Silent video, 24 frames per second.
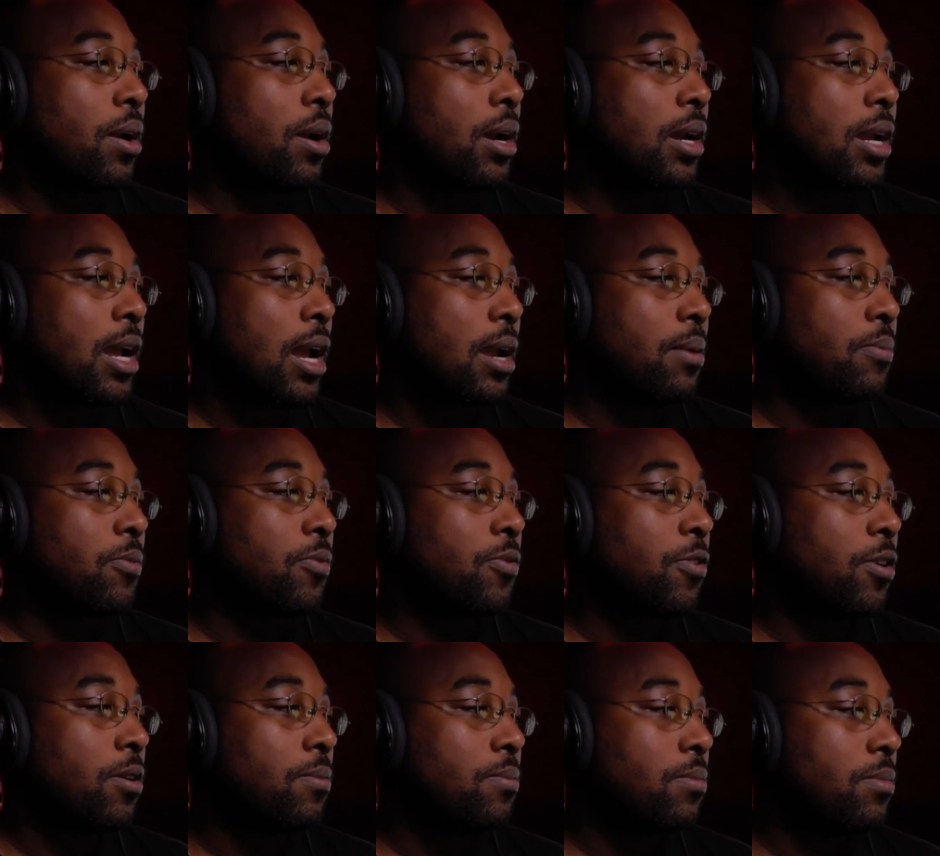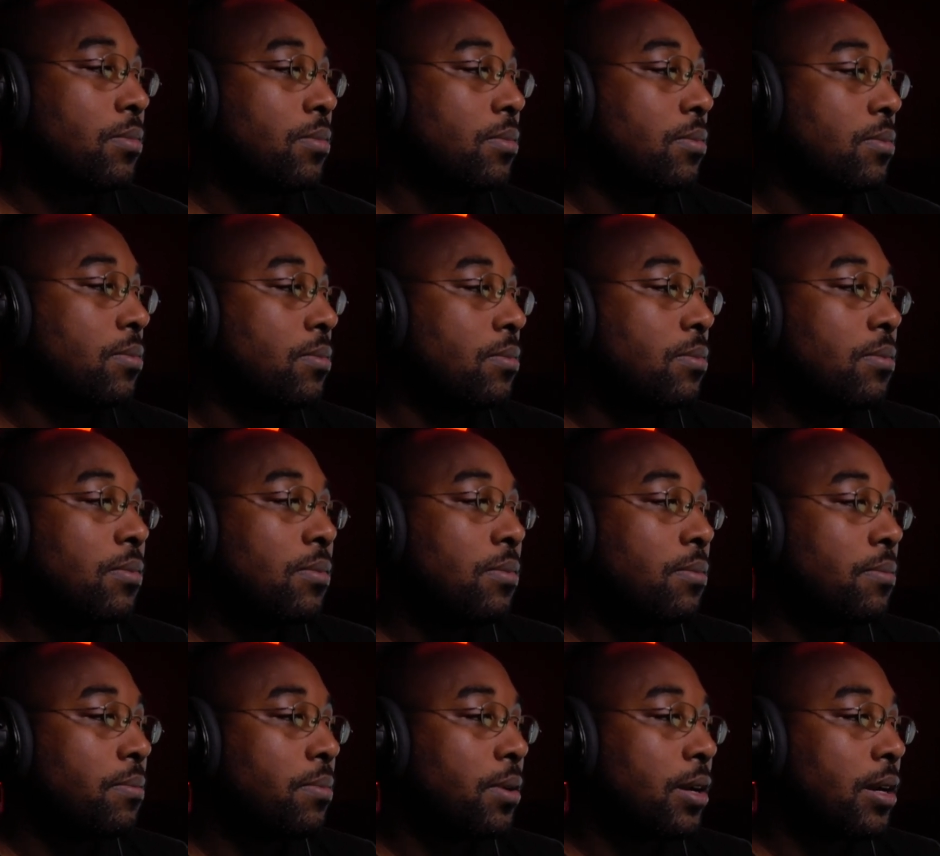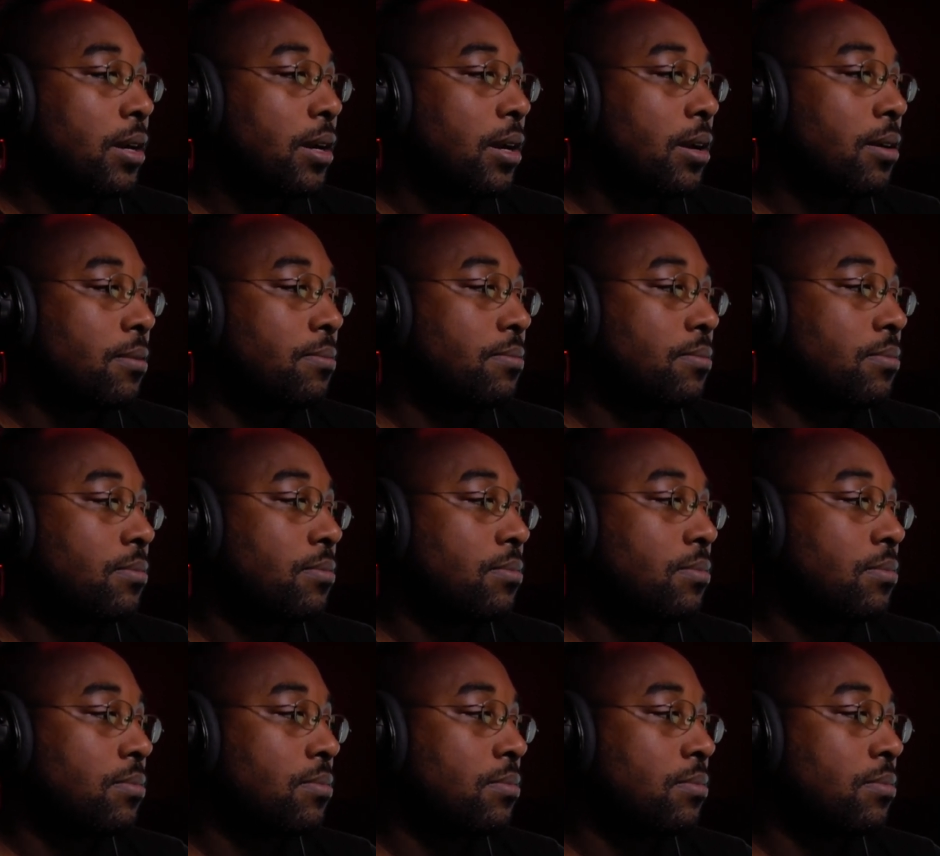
it came from, but um,